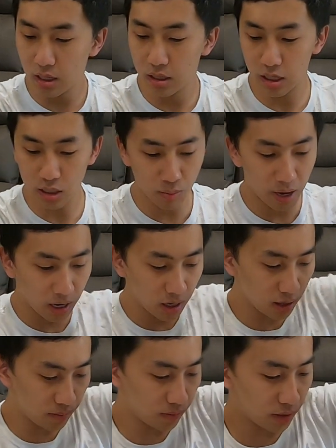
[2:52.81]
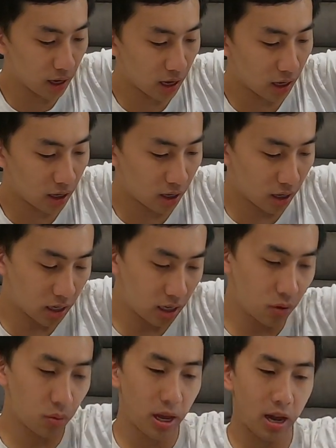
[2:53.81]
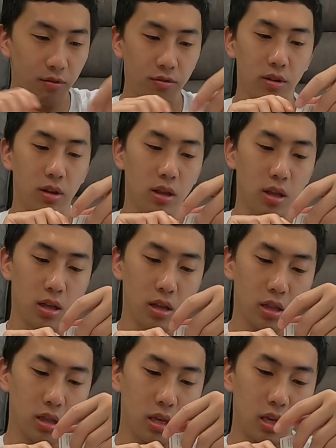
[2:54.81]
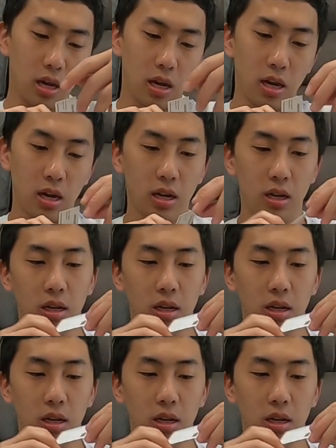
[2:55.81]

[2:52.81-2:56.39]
dust bag, and here we have the